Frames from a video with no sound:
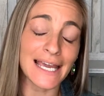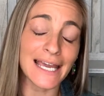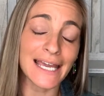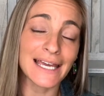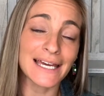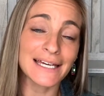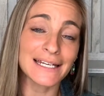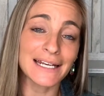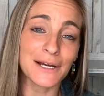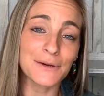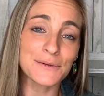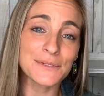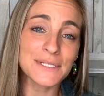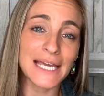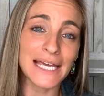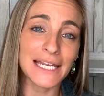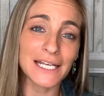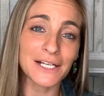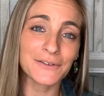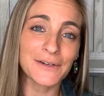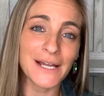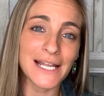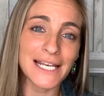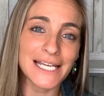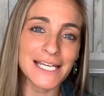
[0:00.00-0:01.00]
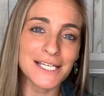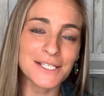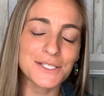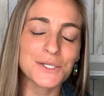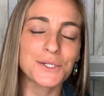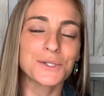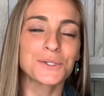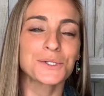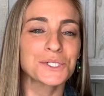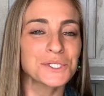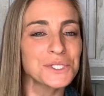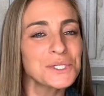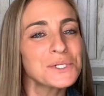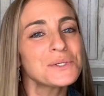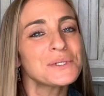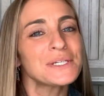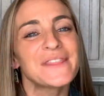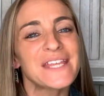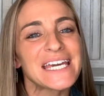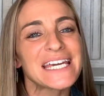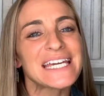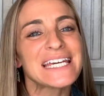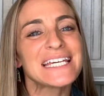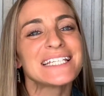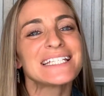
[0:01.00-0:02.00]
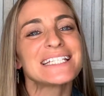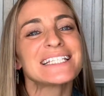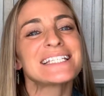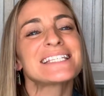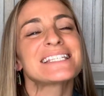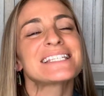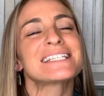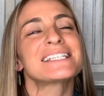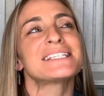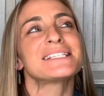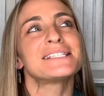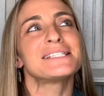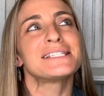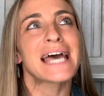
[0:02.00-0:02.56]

and I was getting ready to shoot this